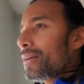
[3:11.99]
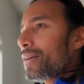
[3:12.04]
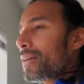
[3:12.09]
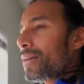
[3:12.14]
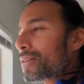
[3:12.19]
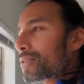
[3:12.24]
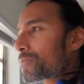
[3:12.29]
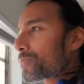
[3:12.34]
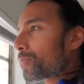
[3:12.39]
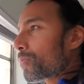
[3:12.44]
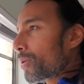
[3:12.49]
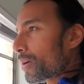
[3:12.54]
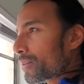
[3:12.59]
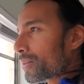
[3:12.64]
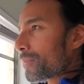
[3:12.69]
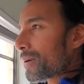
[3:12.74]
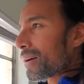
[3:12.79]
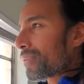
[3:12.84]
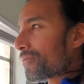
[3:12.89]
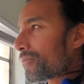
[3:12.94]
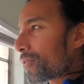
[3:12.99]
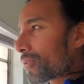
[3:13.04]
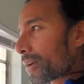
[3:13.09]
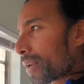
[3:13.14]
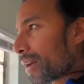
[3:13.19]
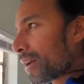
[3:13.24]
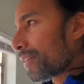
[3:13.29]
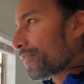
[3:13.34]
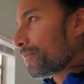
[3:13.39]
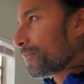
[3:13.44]
It's worth about
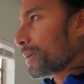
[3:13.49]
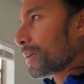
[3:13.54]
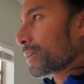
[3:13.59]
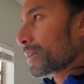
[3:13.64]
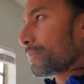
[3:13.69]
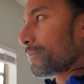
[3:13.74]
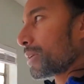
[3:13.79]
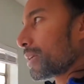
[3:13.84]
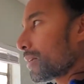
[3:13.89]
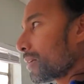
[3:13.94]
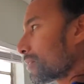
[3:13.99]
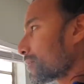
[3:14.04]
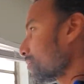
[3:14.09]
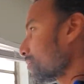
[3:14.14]
4.5 million because